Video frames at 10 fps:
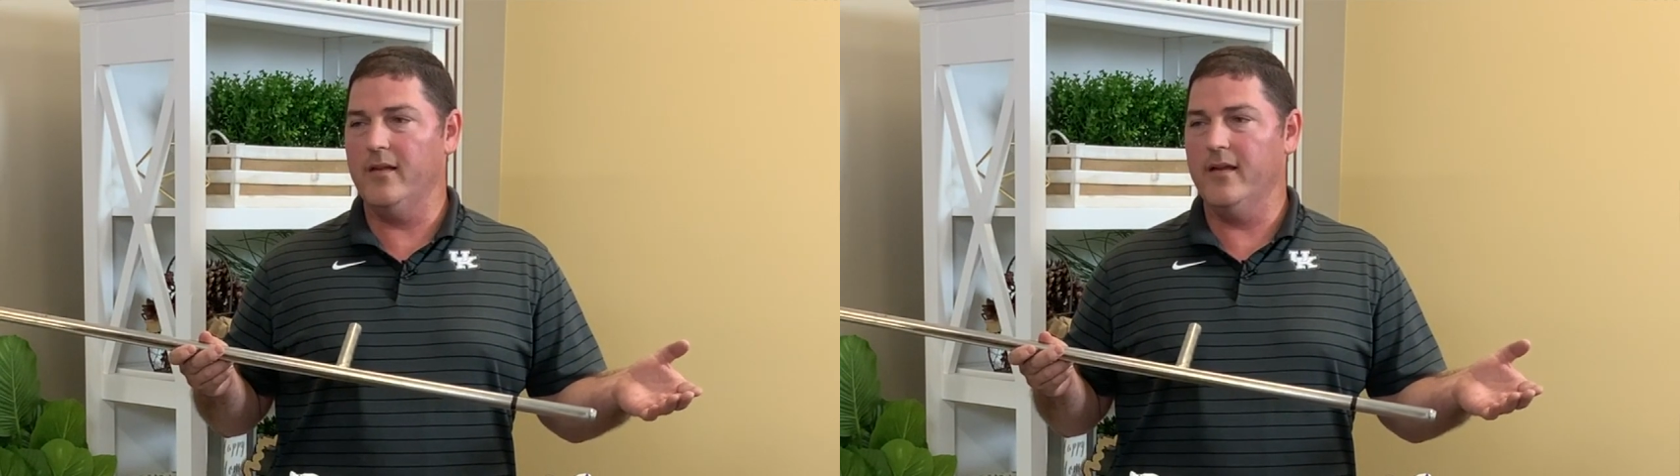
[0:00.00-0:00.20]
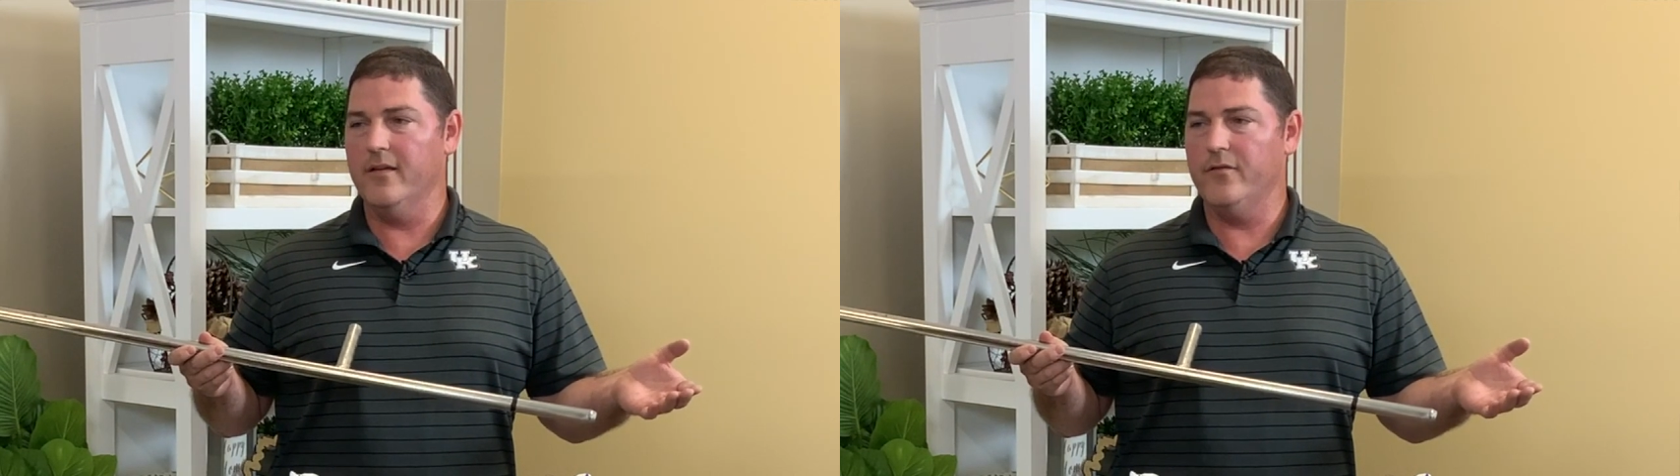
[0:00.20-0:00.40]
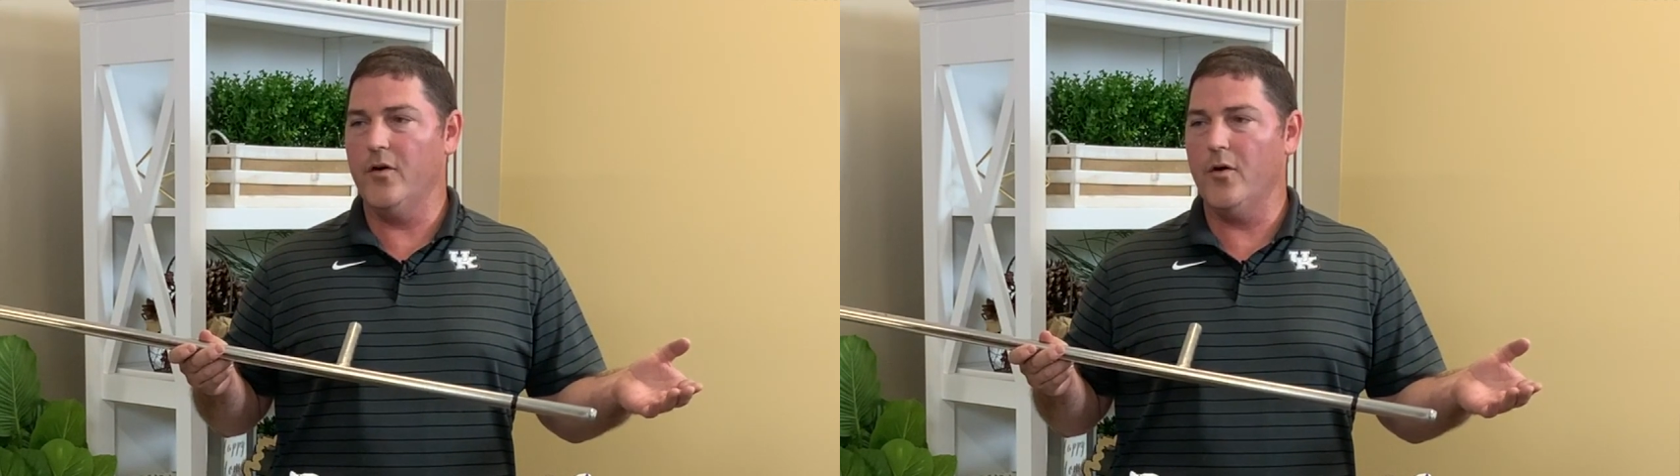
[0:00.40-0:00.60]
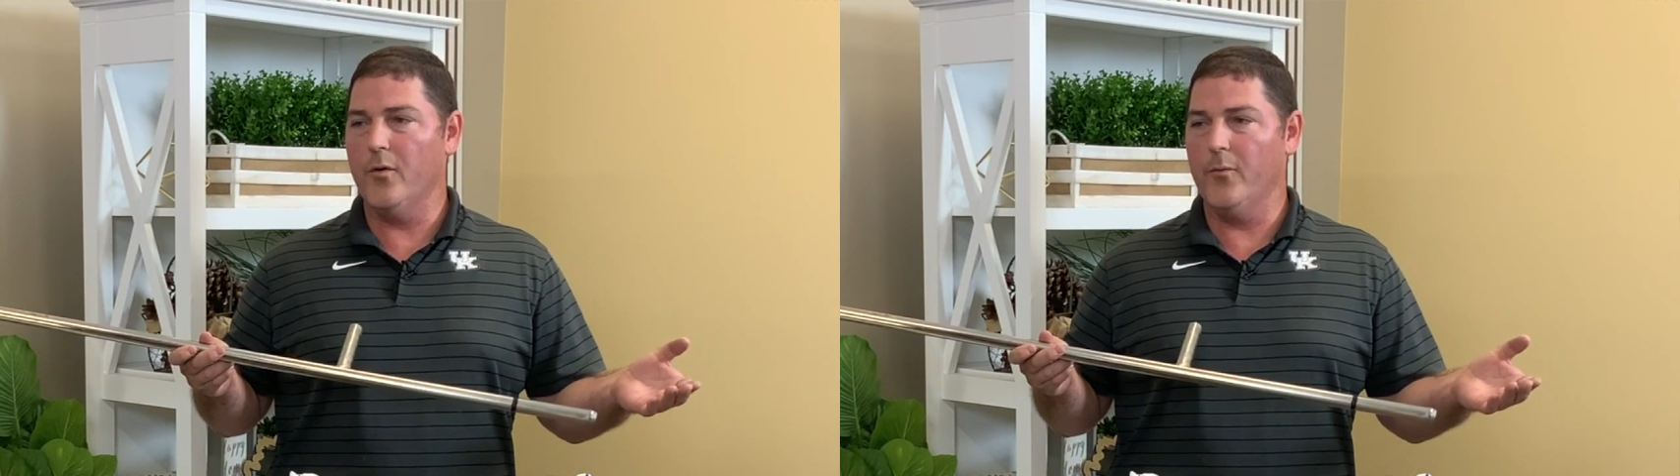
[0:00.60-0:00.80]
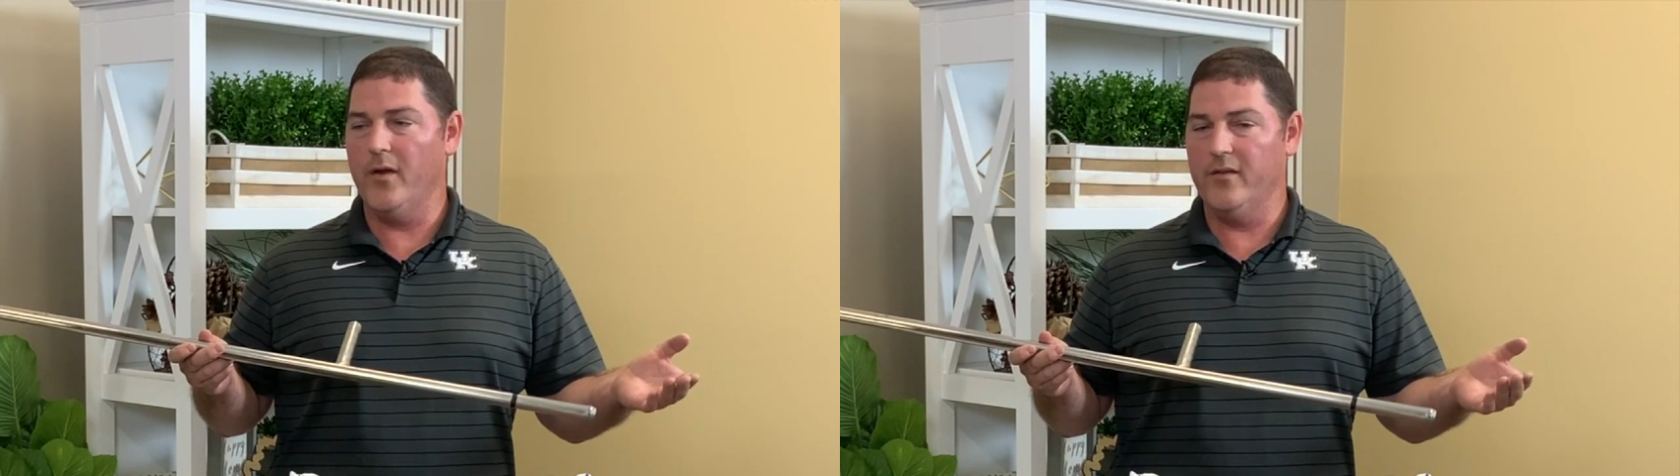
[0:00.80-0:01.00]
in the fall,
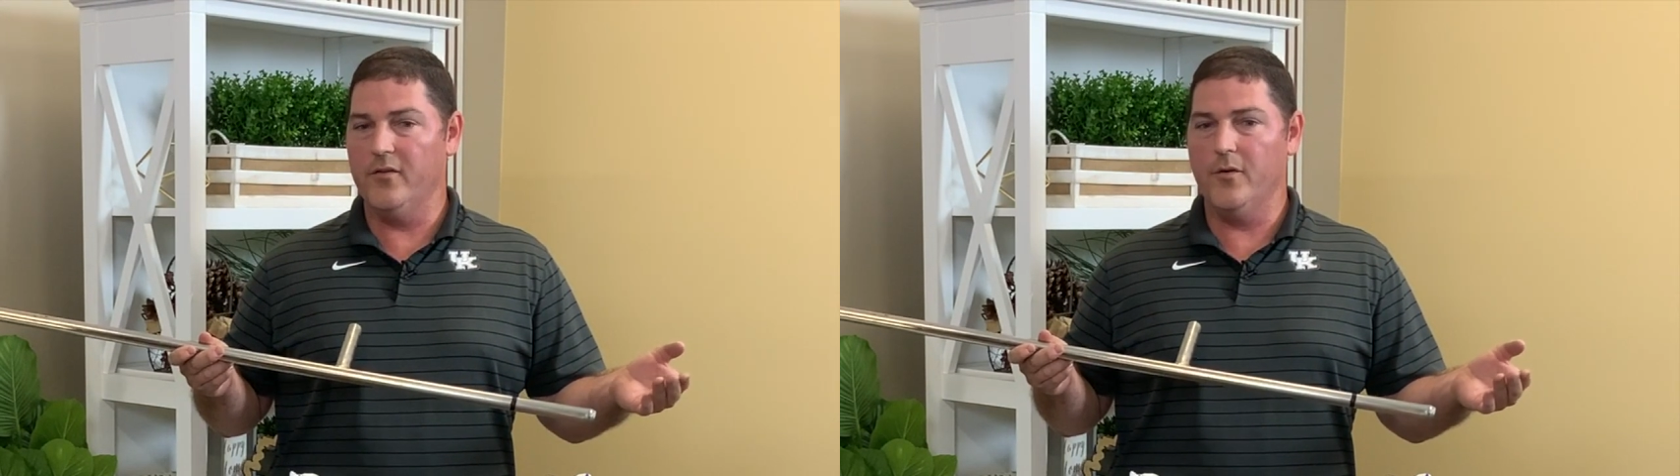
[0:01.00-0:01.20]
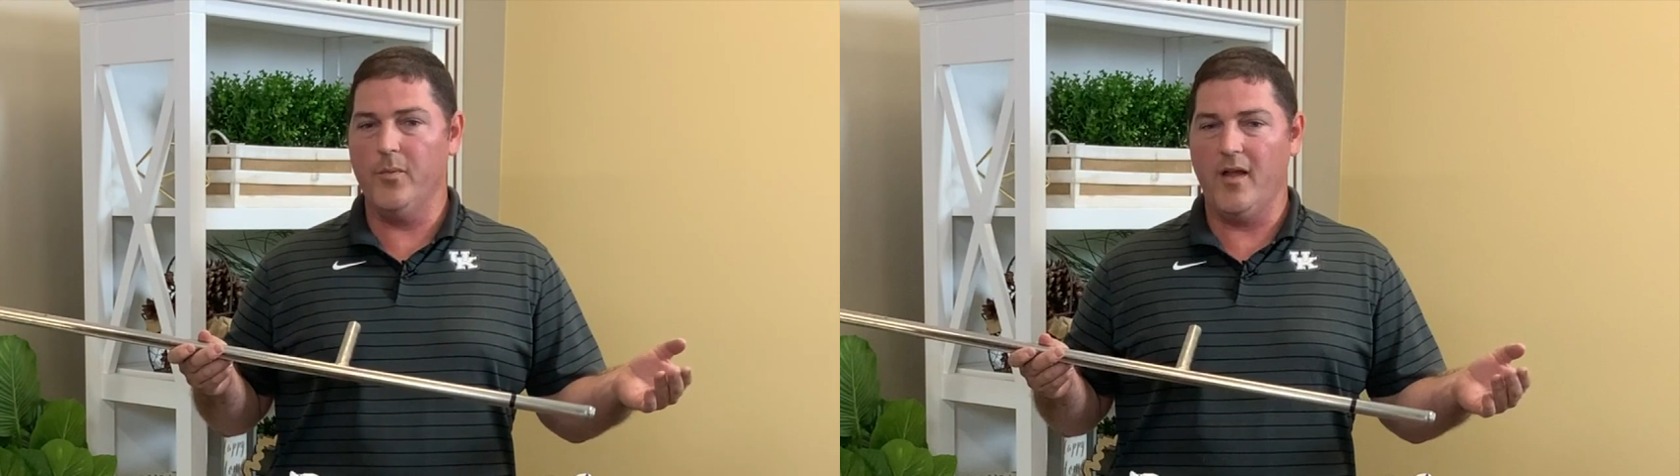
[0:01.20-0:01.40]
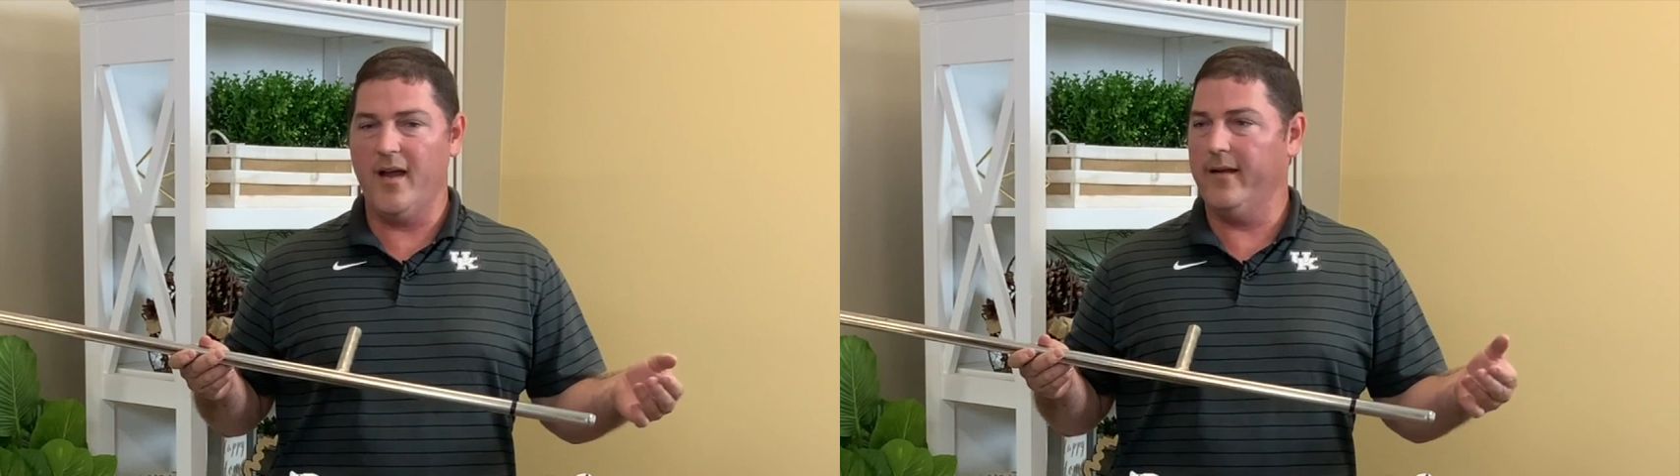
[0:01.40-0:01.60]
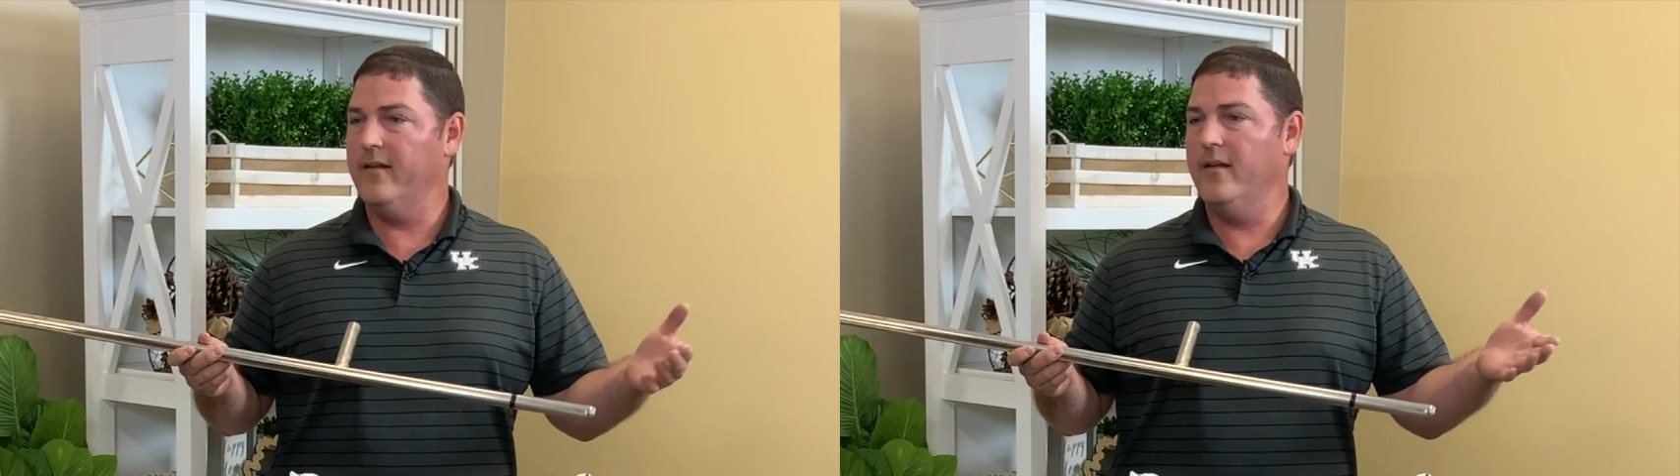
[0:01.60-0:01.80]
we're wanting to apply